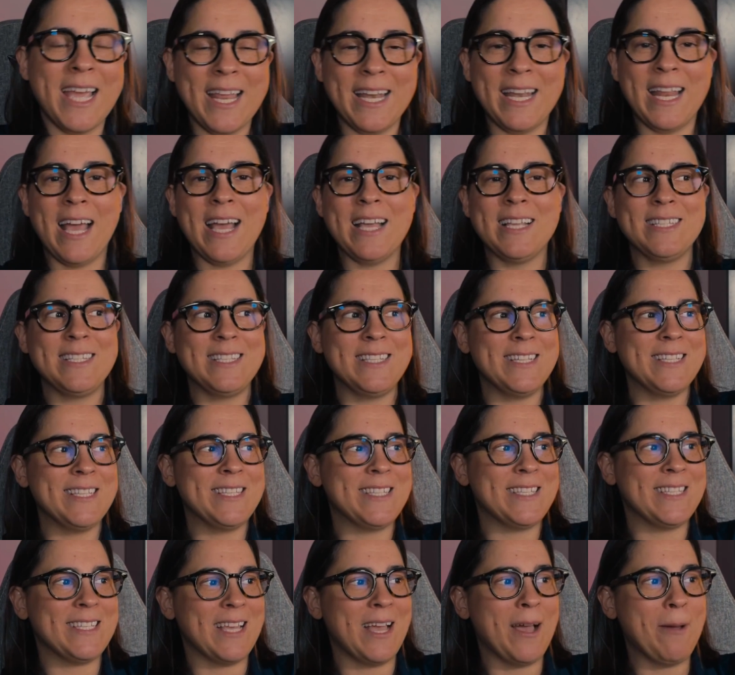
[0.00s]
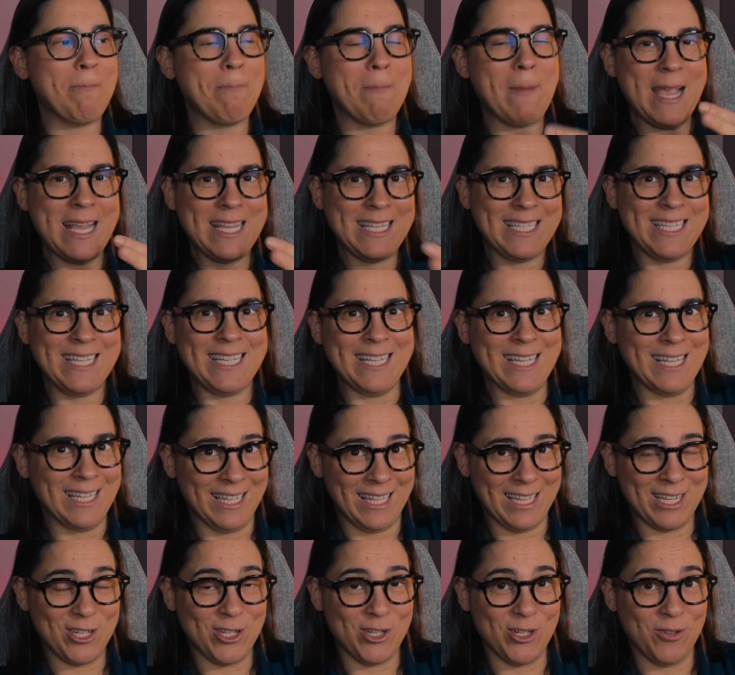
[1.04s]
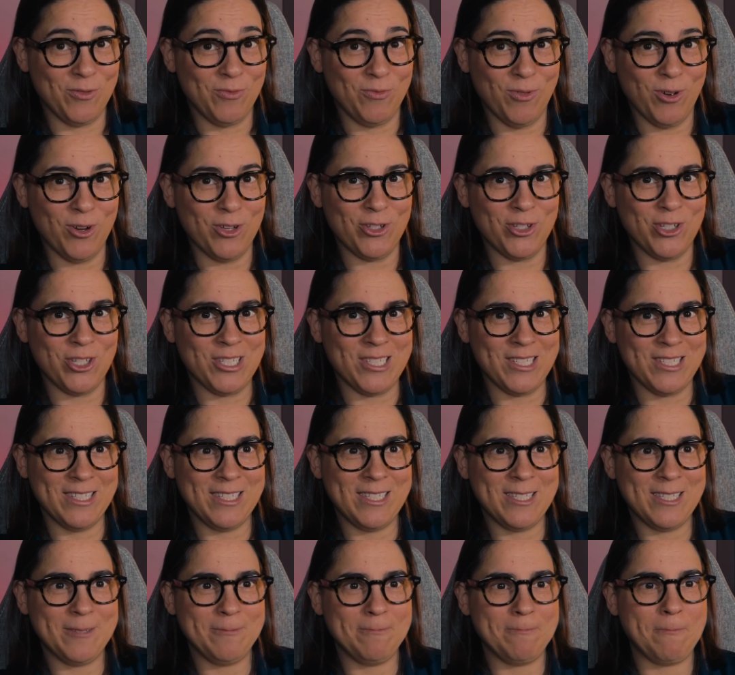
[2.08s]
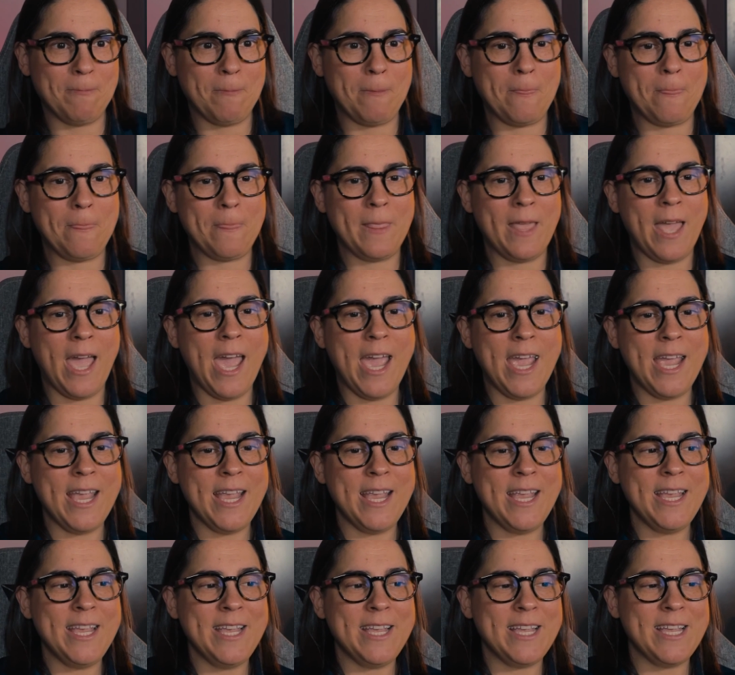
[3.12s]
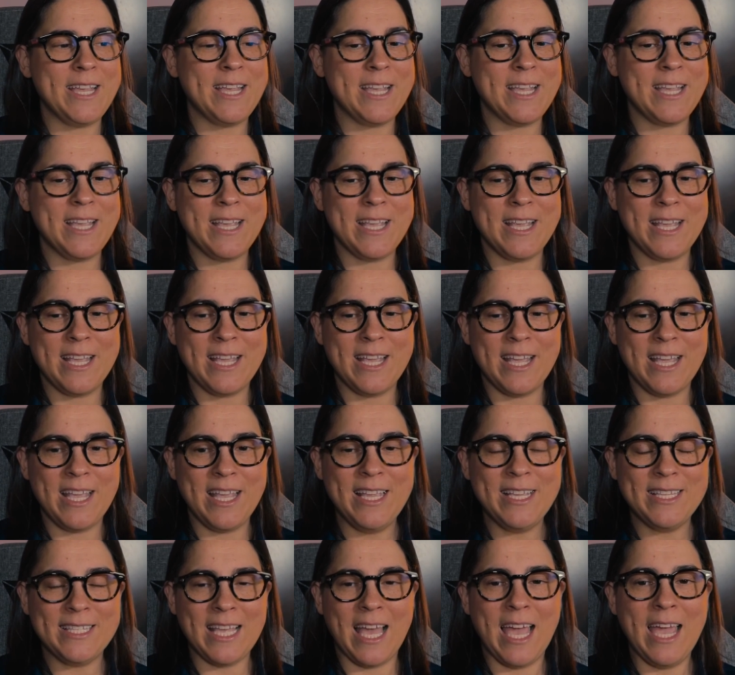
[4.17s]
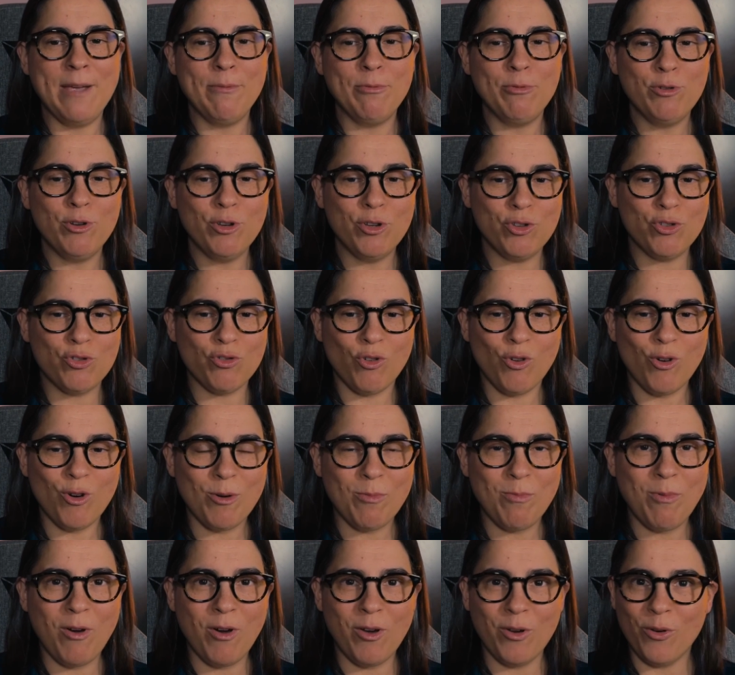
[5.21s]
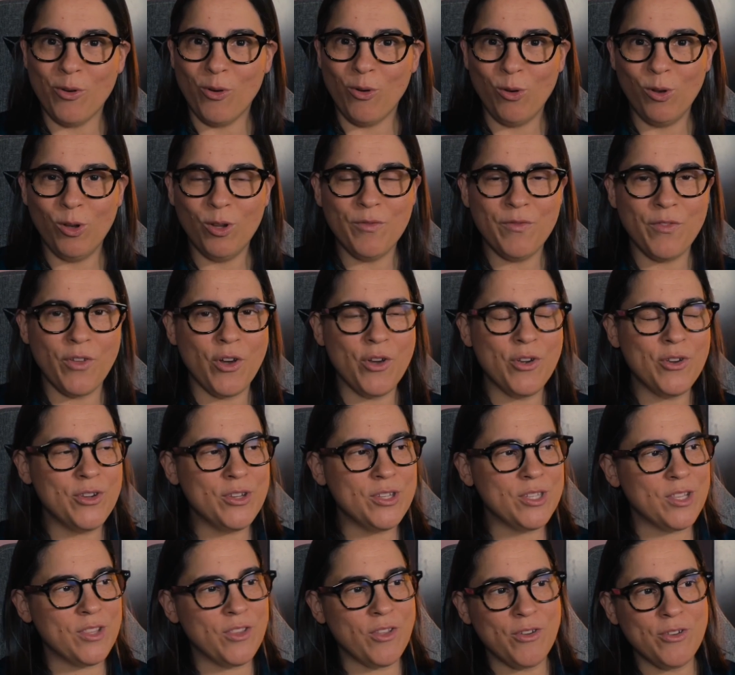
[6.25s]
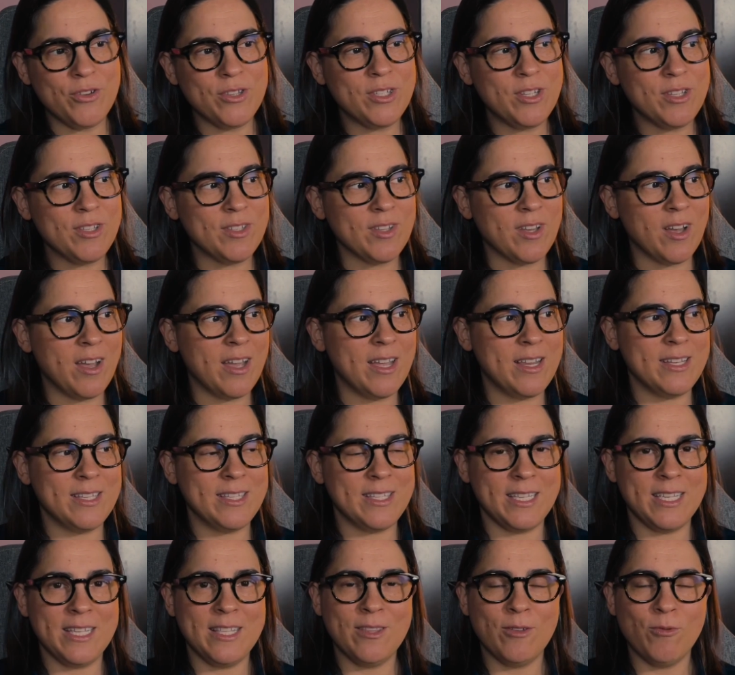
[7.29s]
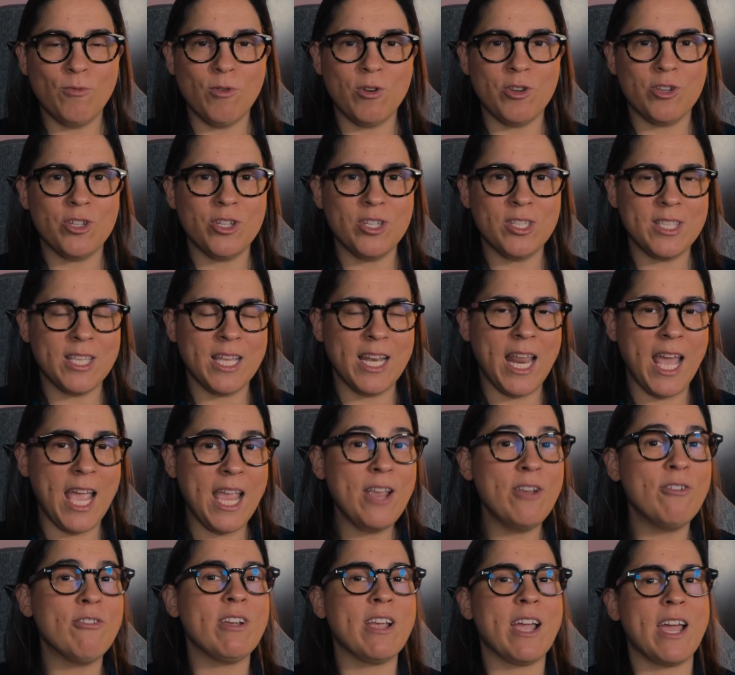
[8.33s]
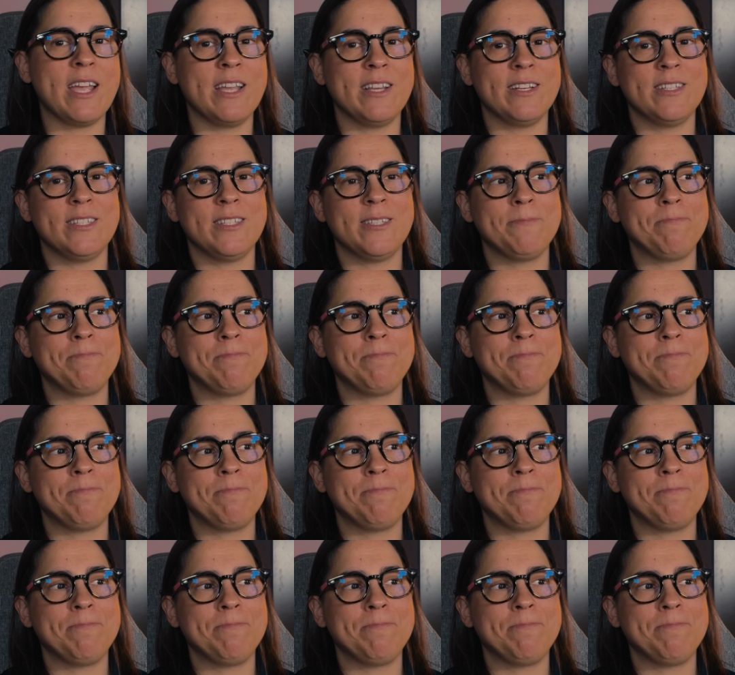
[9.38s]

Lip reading: has this amazing collection of watches, he is able to draw upon all of those and those designs in the watches that he creates.